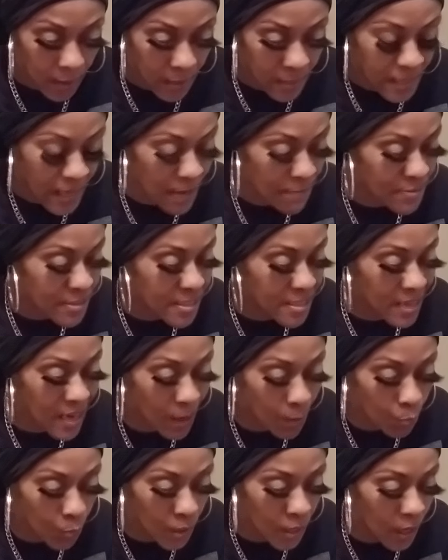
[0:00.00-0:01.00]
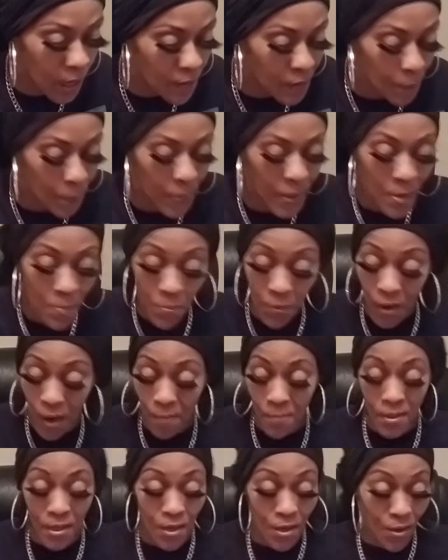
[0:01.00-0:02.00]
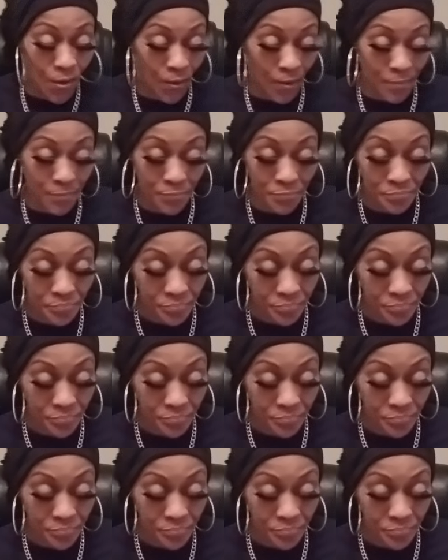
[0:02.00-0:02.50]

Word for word: They've slept with other people, I'm hearing.